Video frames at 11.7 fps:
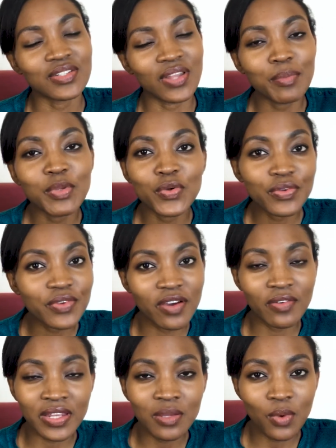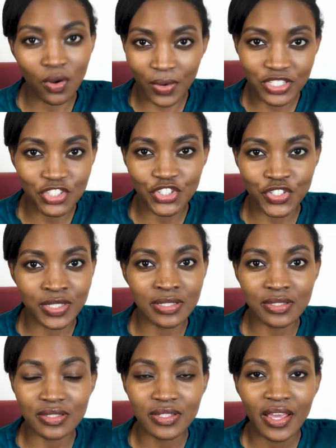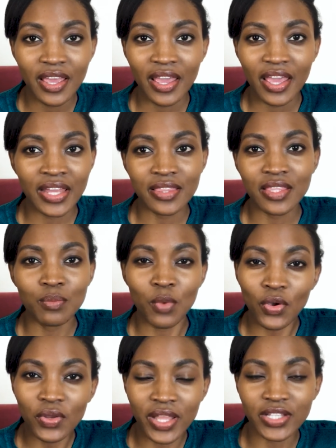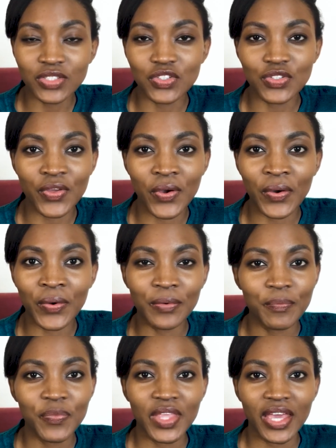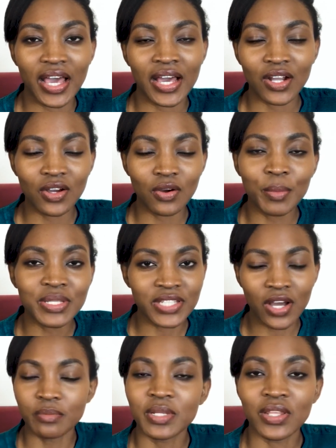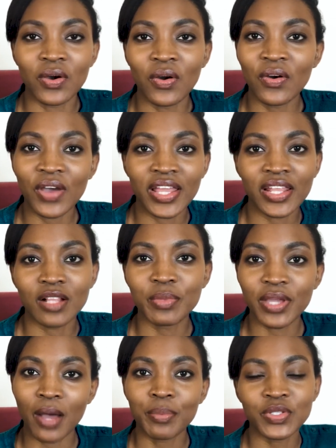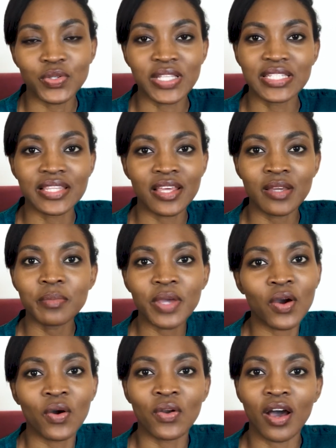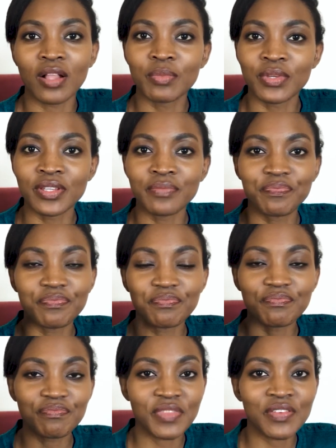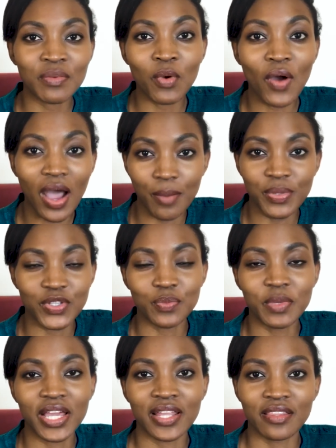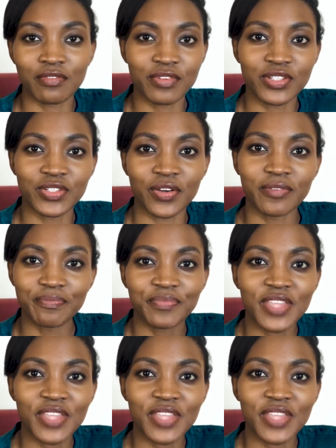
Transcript: So let me know if you have any more questions, anything more you'd like to know. Comment down below and I'll be happy to answer them, or I'll be even more happy to make another video.